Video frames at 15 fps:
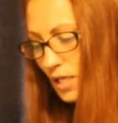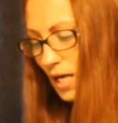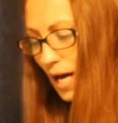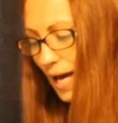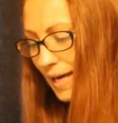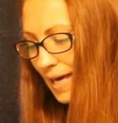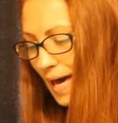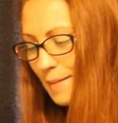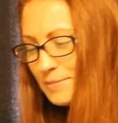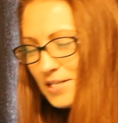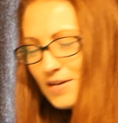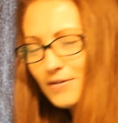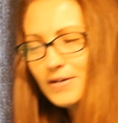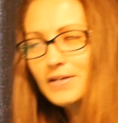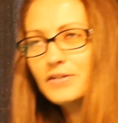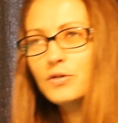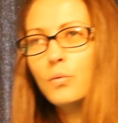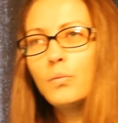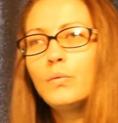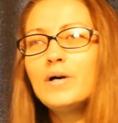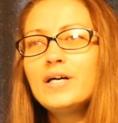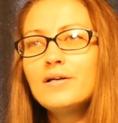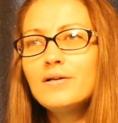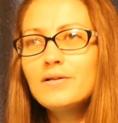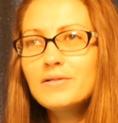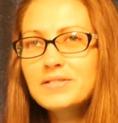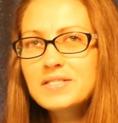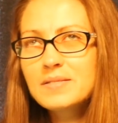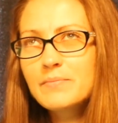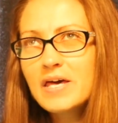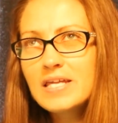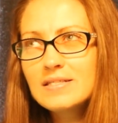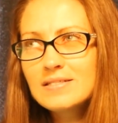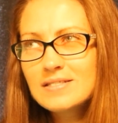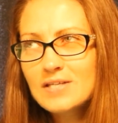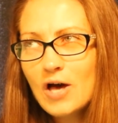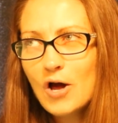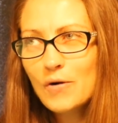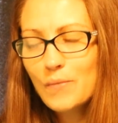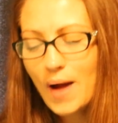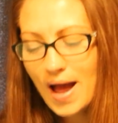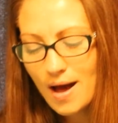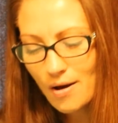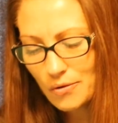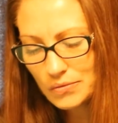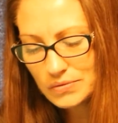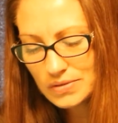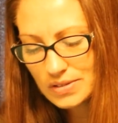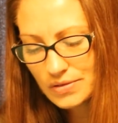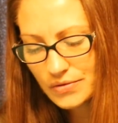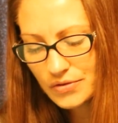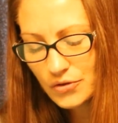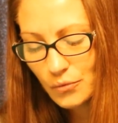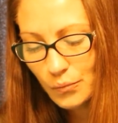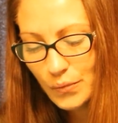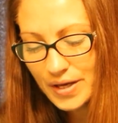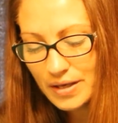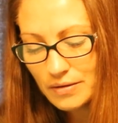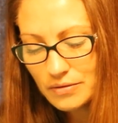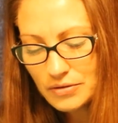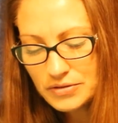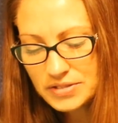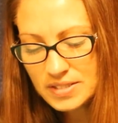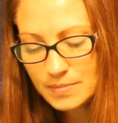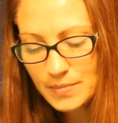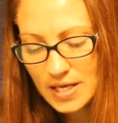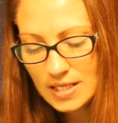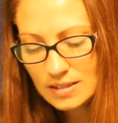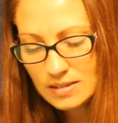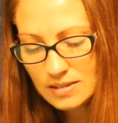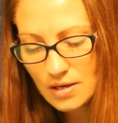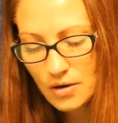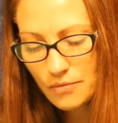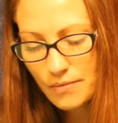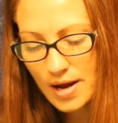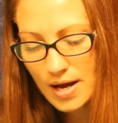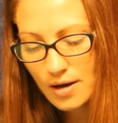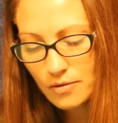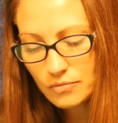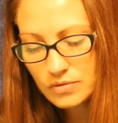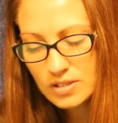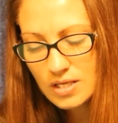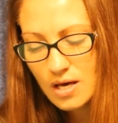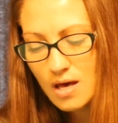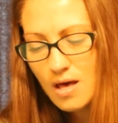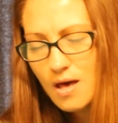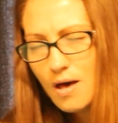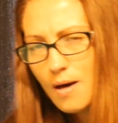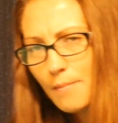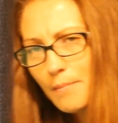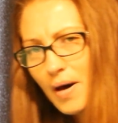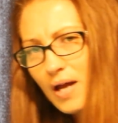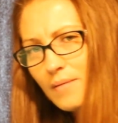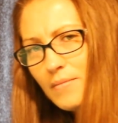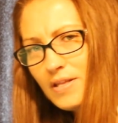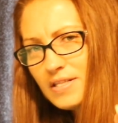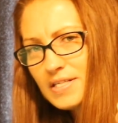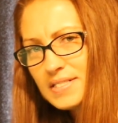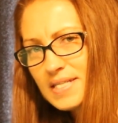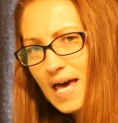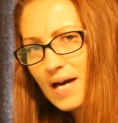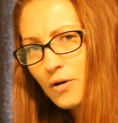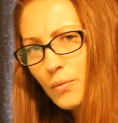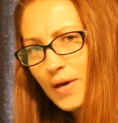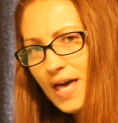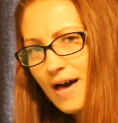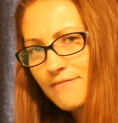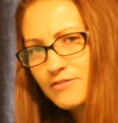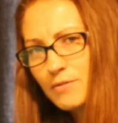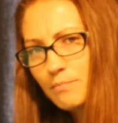I kept hearing the wheel spins around. The wheel spins around. Bottom of the deck, we have the